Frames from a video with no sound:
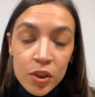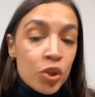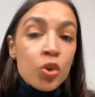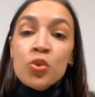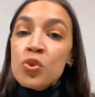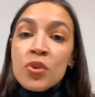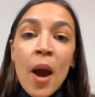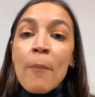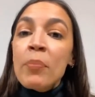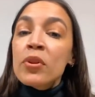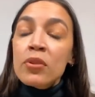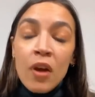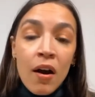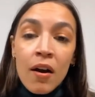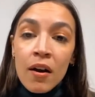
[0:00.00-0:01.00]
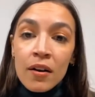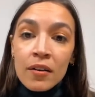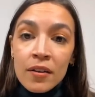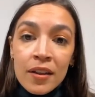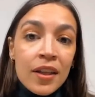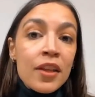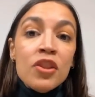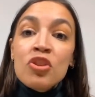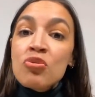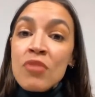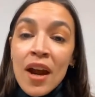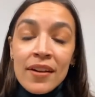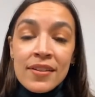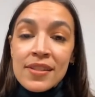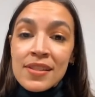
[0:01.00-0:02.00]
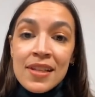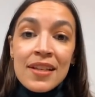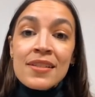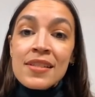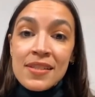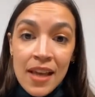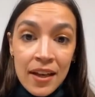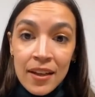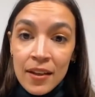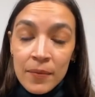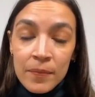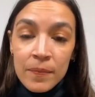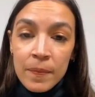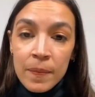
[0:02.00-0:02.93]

You do not belong in the United States Senate.